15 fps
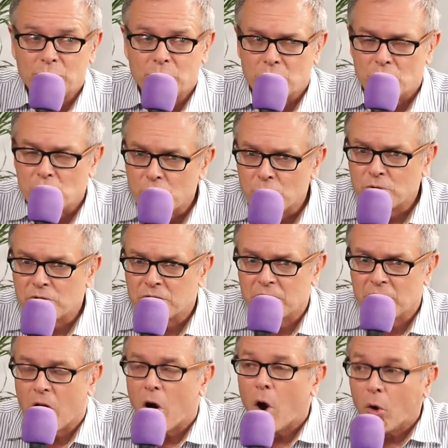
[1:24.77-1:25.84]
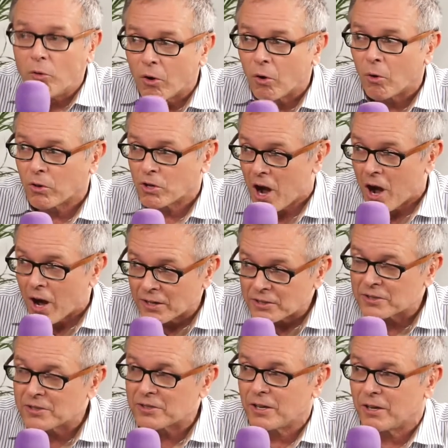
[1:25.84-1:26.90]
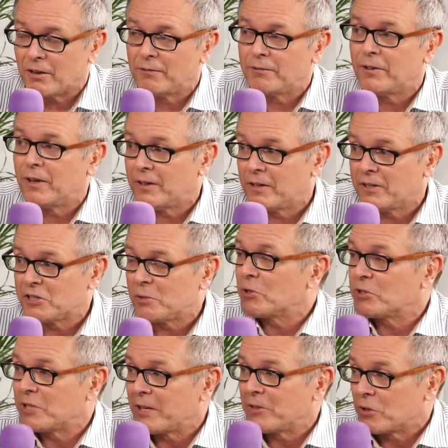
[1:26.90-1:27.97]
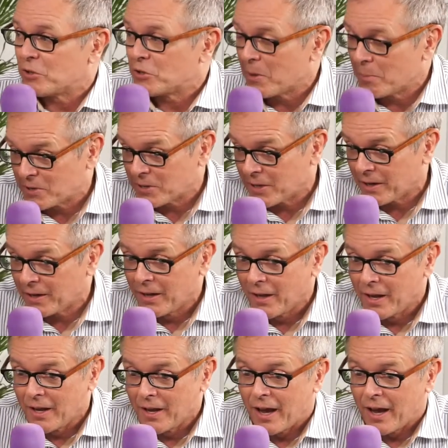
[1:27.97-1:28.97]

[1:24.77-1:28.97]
reduce the overall costs of simultaneous interpreting.